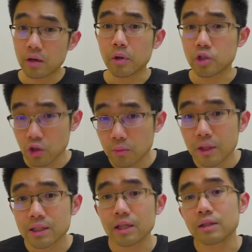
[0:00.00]
but
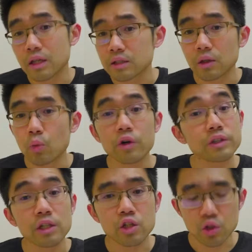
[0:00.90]
durability was
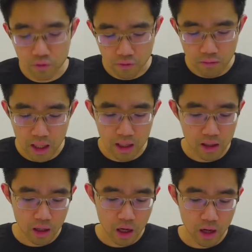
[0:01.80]
an issue for me.
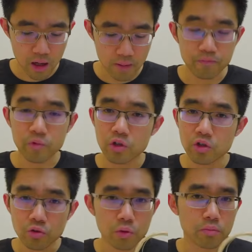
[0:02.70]

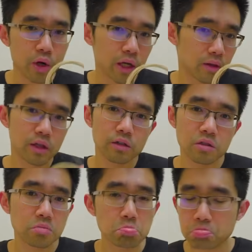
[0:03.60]
You would break this